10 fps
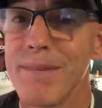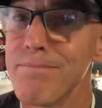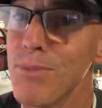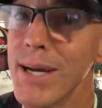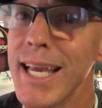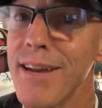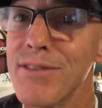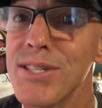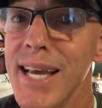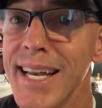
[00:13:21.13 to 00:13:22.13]
boy, I can't even
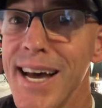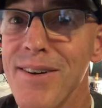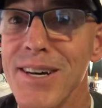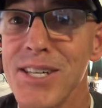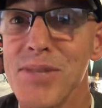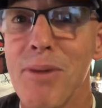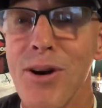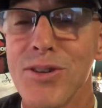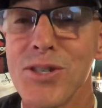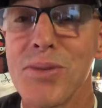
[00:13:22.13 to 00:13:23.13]
say it now,
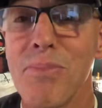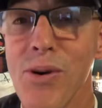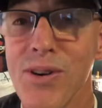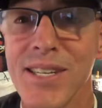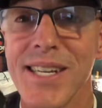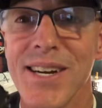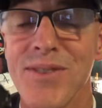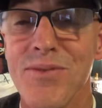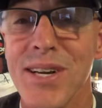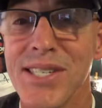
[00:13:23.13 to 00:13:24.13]
Spartan Sport
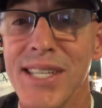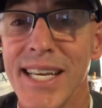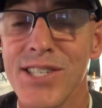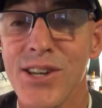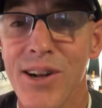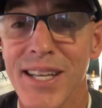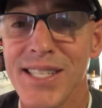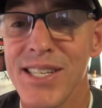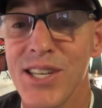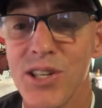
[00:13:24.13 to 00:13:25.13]
Wrist HR.
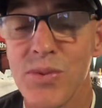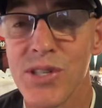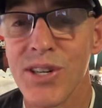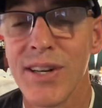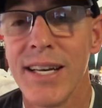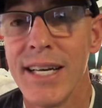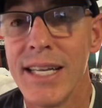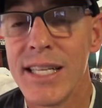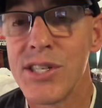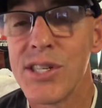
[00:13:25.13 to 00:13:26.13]
That's a tongue twister.
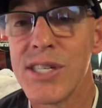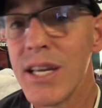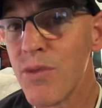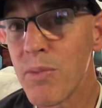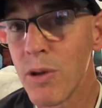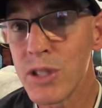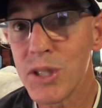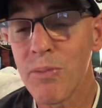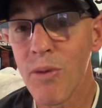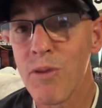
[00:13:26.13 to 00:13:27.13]
This is Steve with
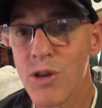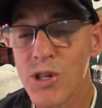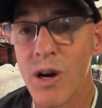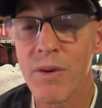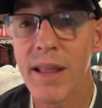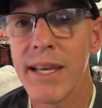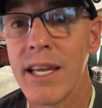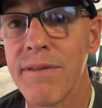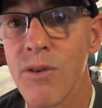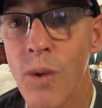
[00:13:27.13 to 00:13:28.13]
MultiSport Mojo. I want to
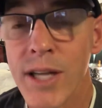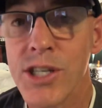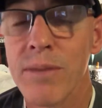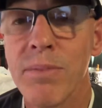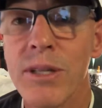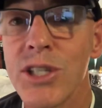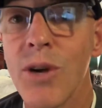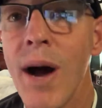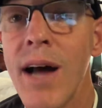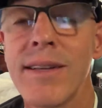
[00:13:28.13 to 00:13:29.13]
thank you for watching. Please
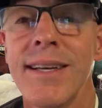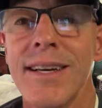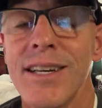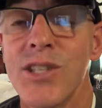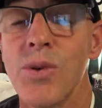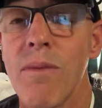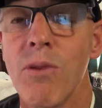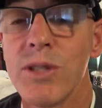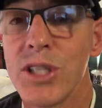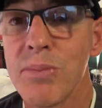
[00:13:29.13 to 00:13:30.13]
go out to our
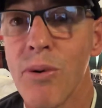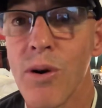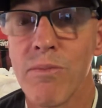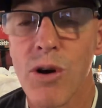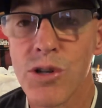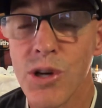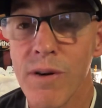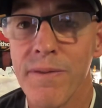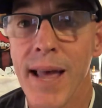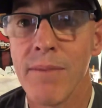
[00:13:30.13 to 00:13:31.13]
MultiSport
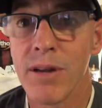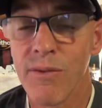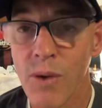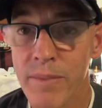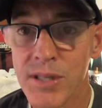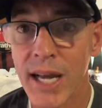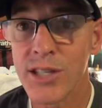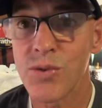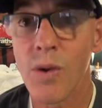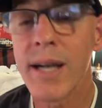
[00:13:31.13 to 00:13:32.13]
Mojo family of
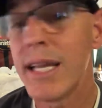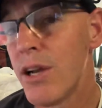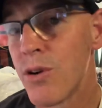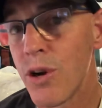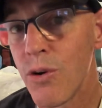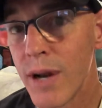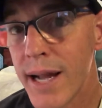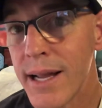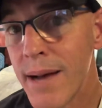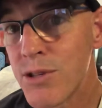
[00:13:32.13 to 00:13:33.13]
websites,
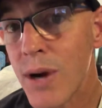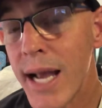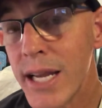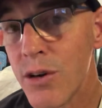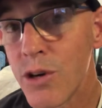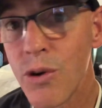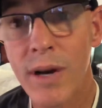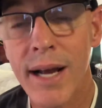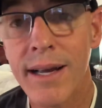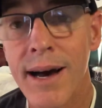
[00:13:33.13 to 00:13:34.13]
rungearguru.com,
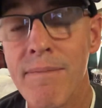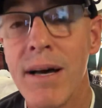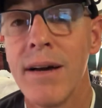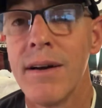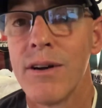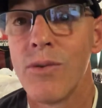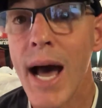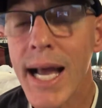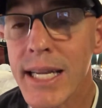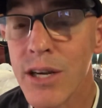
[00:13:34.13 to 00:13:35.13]
trygearguru.com,
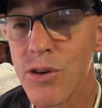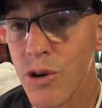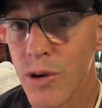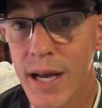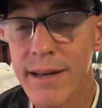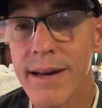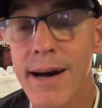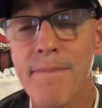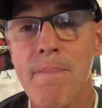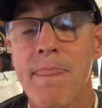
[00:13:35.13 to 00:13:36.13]

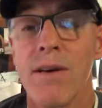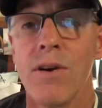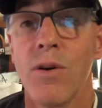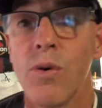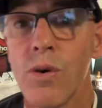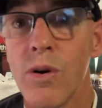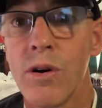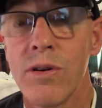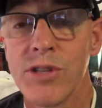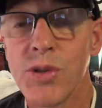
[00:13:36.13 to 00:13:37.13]
ridegearguru.com,
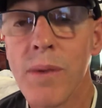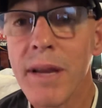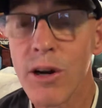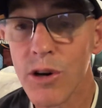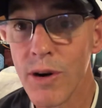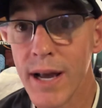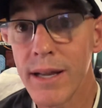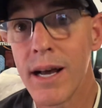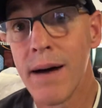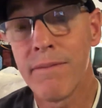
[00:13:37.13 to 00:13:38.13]
or
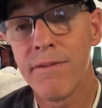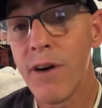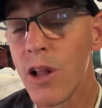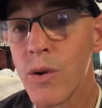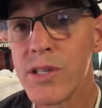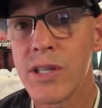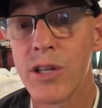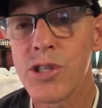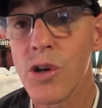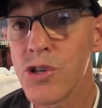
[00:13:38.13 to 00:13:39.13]
swimgearguru.com. Follow us
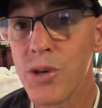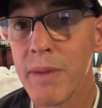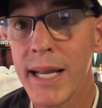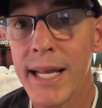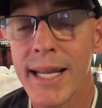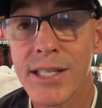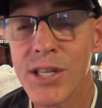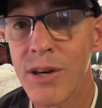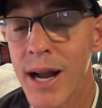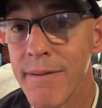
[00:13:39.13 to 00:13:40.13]
on social media at
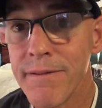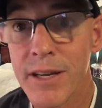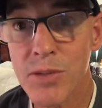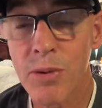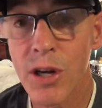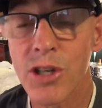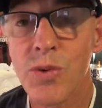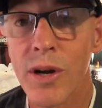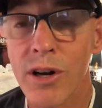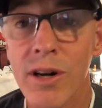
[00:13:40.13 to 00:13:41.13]
Instagram, Facebook,
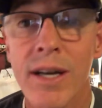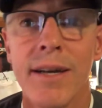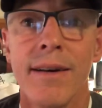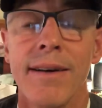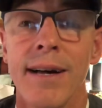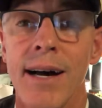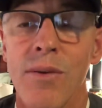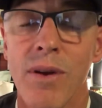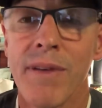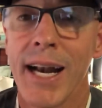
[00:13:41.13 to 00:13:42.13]
Twitter.
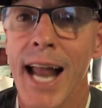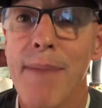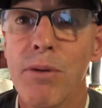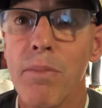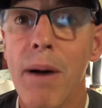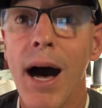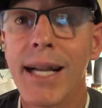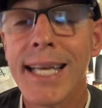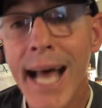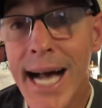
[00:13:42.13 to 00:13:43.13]
We've got an Apple
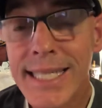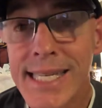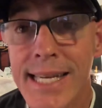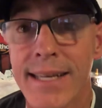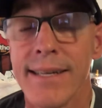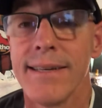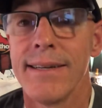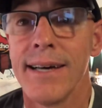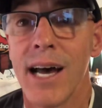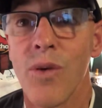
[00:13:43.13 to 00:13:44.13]
podcast
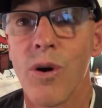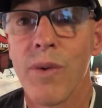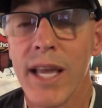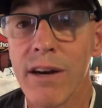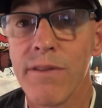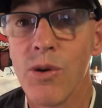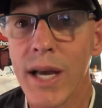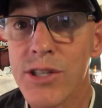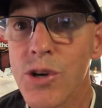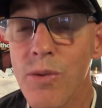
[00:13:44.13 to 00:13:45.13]
where we interview
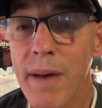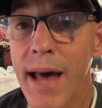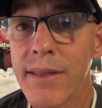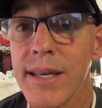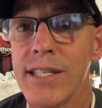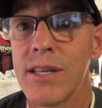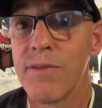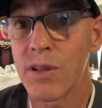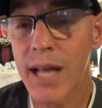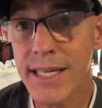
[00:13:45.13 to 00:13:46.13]
age group athletes.
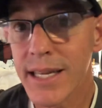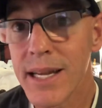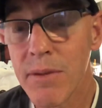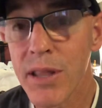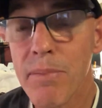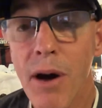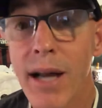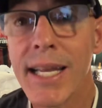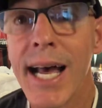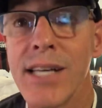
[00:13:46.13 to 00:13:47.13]
If you'd like to come on the
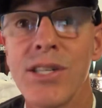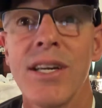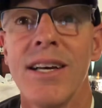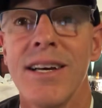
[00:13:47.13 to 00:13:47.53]
podcast,